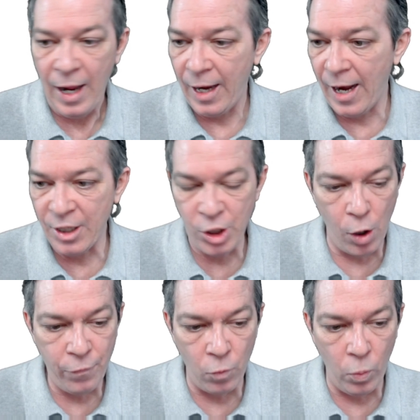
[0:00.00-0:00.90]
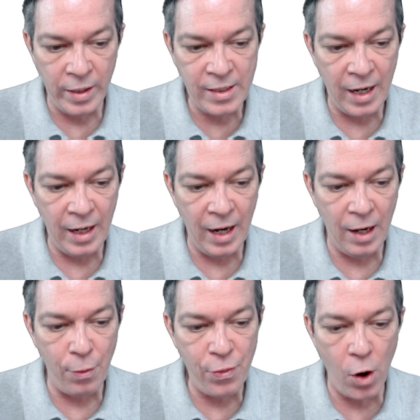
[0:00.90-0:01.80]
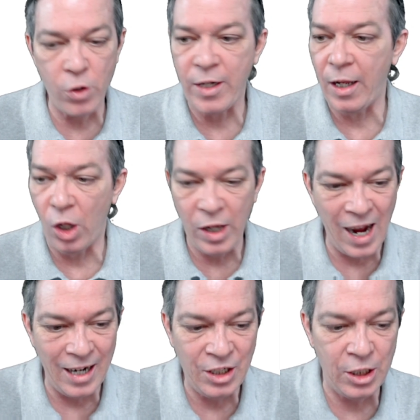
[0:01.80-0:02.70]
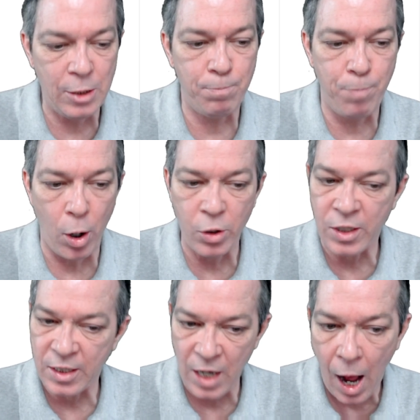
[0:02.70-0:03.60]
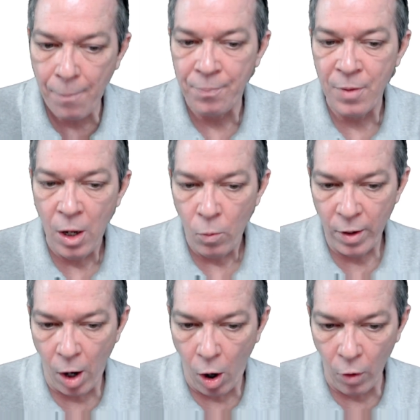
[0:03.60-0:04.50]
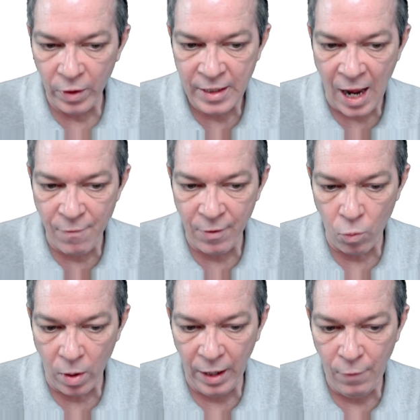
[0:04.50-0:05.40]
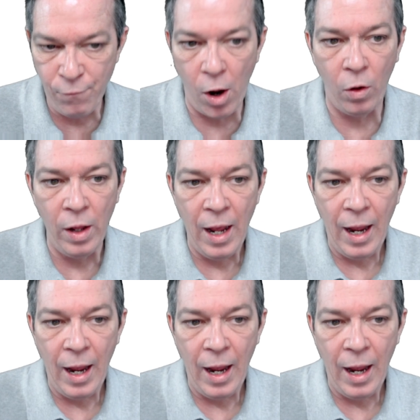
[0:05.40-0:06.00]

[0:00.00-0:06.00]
And as you go from Wednesday and Thursday, look how it just bursts up with all this heavy rainfall